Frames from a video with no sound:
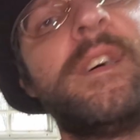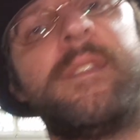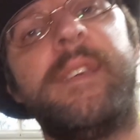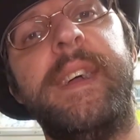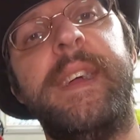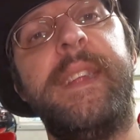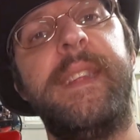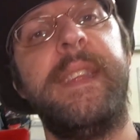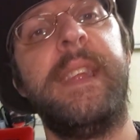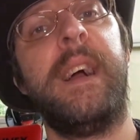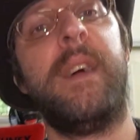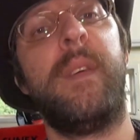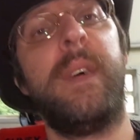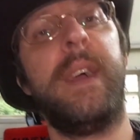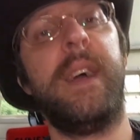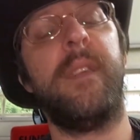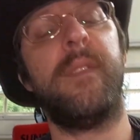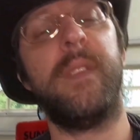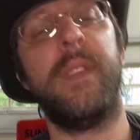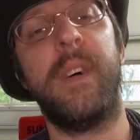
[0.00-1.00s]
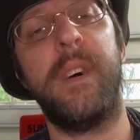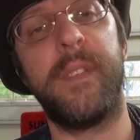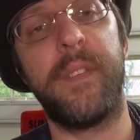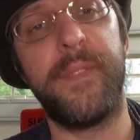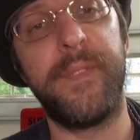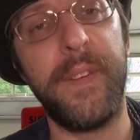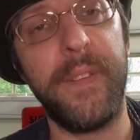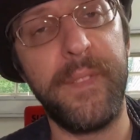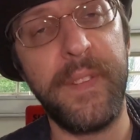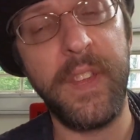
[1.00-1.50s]
All right, now I have another
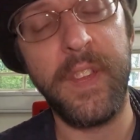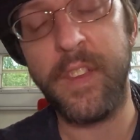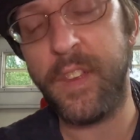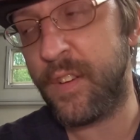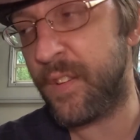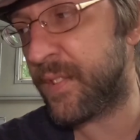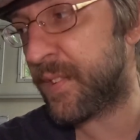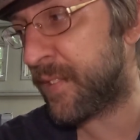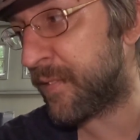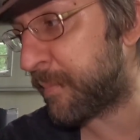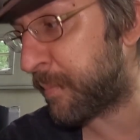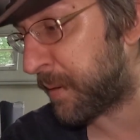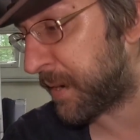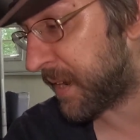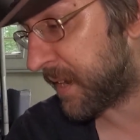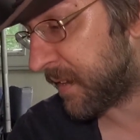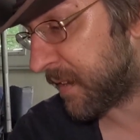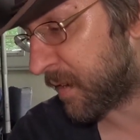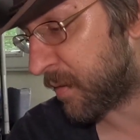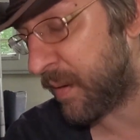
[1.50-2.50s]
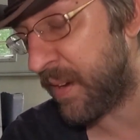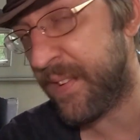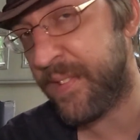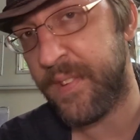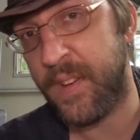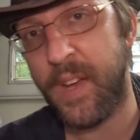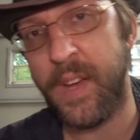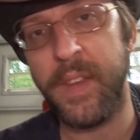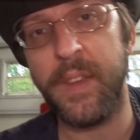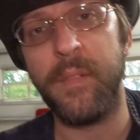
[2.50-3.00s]
15 years of putting the grease
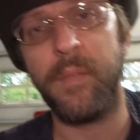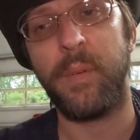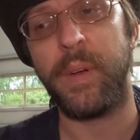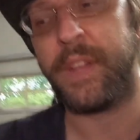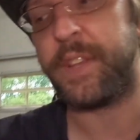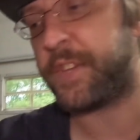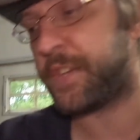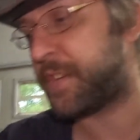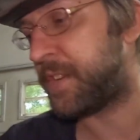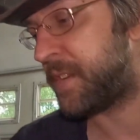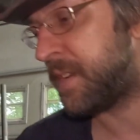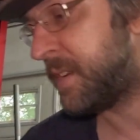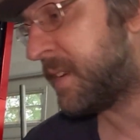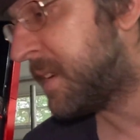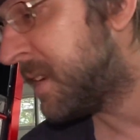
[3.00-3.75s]
on, which